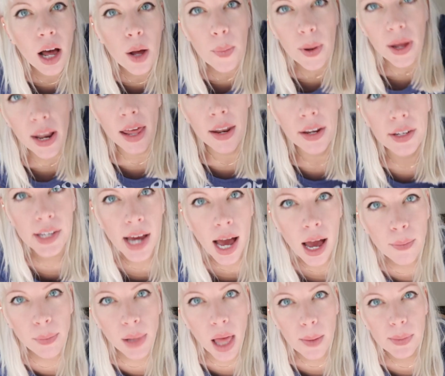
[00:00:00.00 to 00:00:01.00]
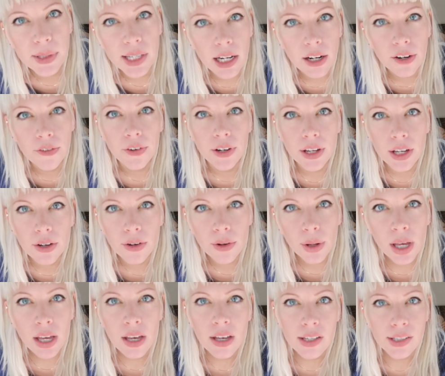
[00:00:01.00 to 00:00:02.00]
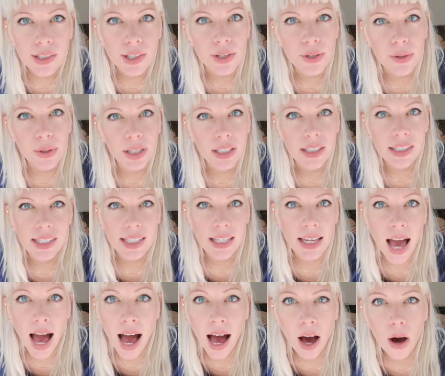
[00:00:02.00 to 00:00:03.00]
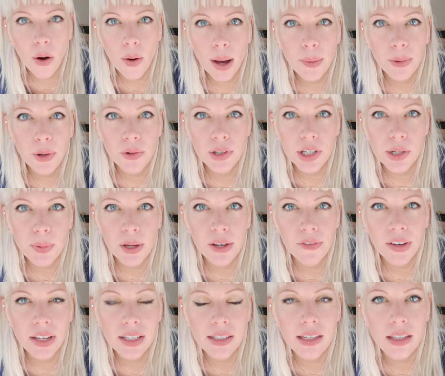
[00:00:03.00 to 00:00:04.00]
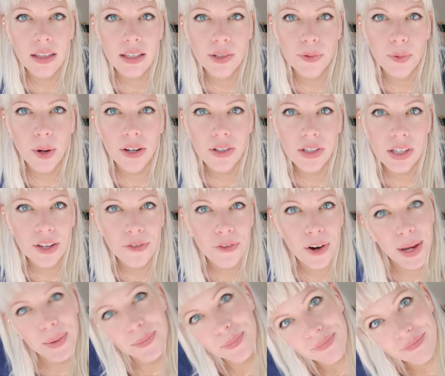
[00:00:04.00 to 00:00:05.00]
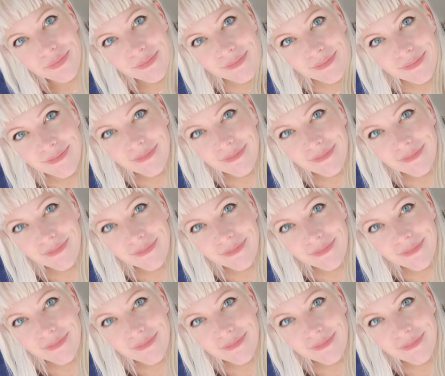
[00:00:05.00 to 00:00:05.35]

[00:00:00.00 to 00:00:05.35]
I'll put on a time lapse here for you so you can see how I'm going to be affixing this rug to the frame.